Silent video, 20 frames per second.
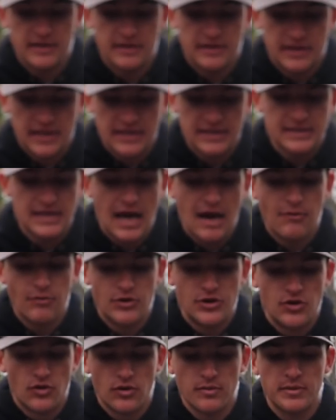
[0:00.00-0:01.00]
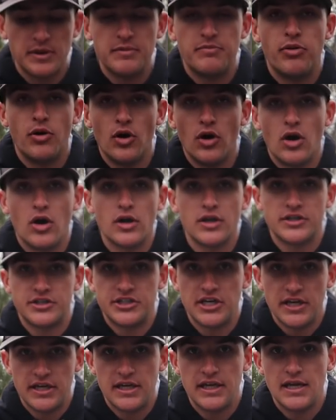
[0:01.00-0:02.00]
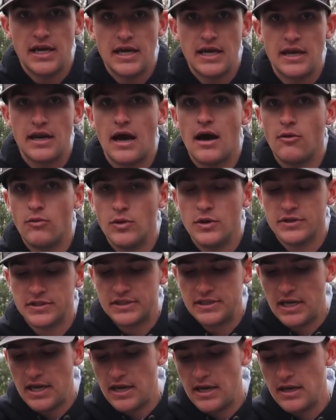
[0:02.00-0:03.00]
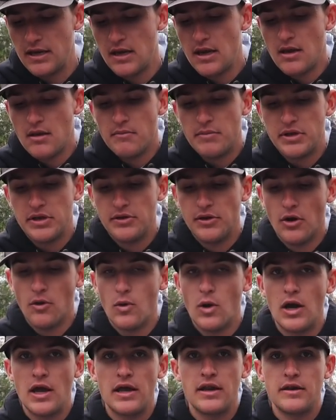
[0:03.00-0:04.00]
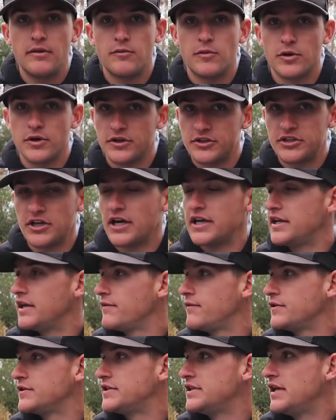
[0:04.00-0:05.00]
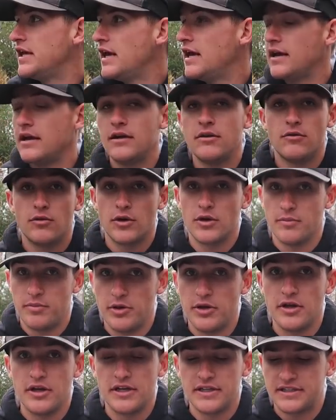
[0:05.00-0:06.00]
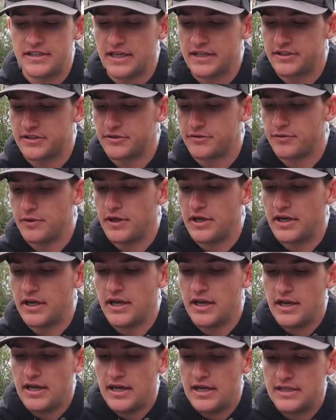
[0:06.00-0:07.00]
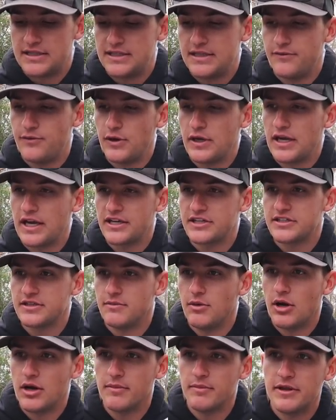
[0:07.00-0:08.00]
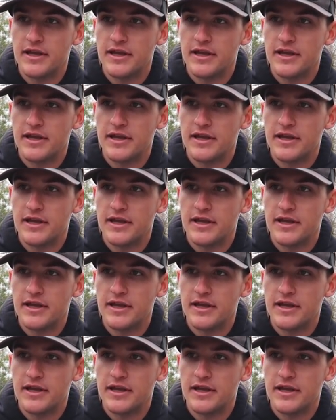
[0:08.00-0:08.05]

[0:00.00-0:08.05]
This I would normally put on a shaky head, I will say. But you know what? We're going to try it different today. We're going to put it on a Texas rig and see if we can catch some on it.